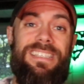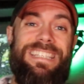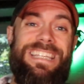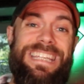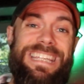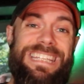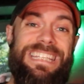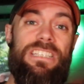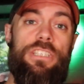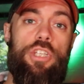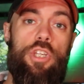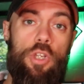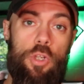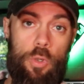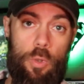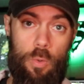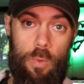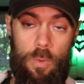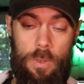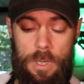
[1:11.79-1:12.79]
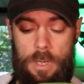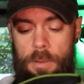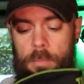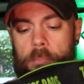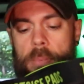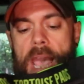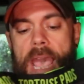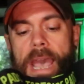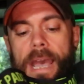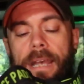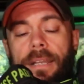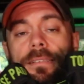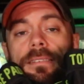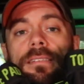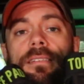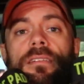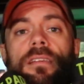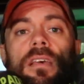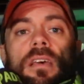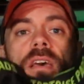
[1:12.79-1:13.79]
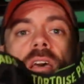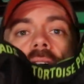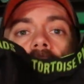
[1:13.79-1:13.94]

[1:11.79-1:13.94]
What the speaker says: T2 pads.